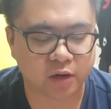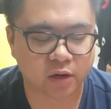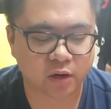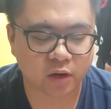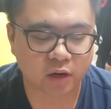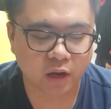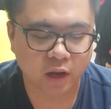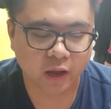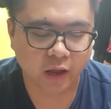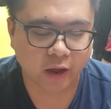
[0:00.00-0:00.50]

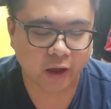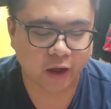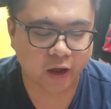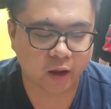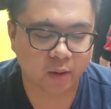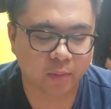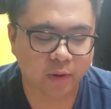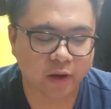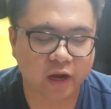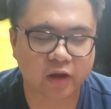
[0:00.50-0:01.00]
Sorry,
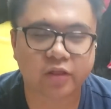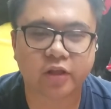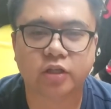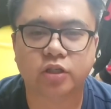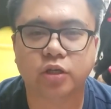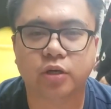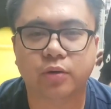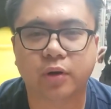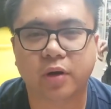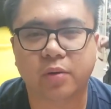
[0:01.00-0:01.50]
um, I had the
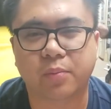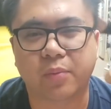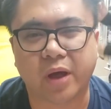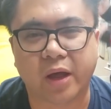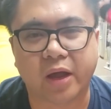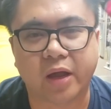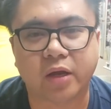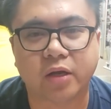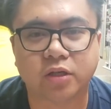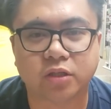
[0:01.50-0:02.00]
two round
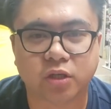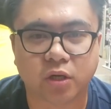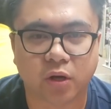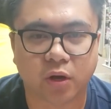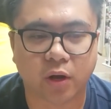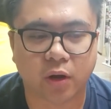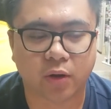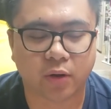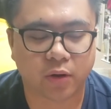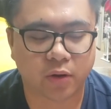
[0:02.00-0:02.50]
buy,
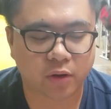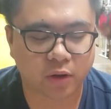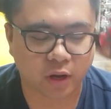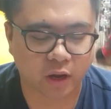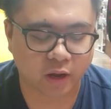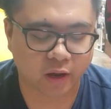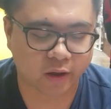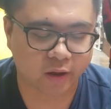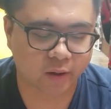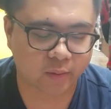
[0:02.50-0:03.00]
so
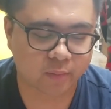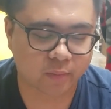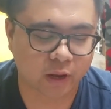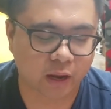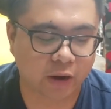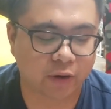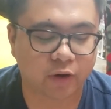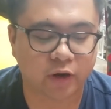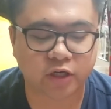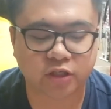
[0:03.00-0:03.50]
um,
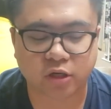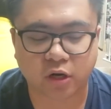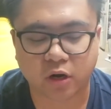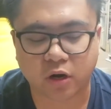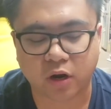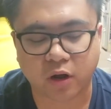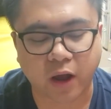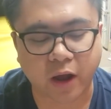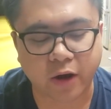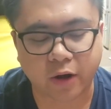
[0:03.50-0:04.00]
I already started.
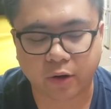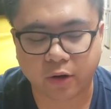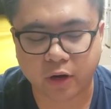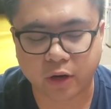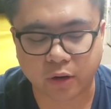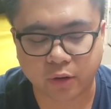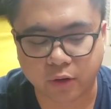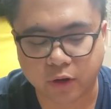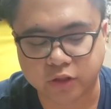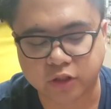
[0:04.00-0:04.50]
Off, I already
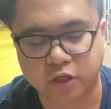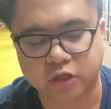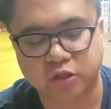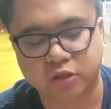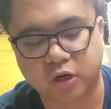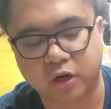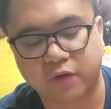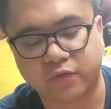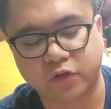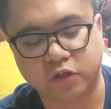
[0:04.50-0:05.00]
knew I was gonna
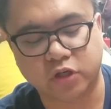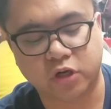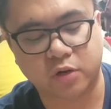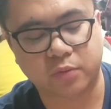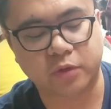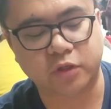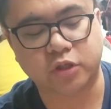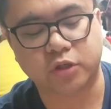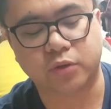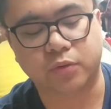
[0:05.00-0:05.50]
start off the
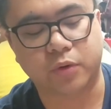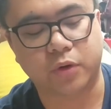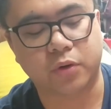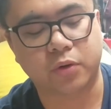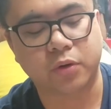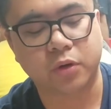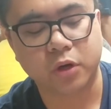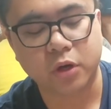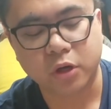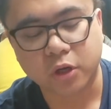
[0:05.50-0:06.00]
tournament 2-0.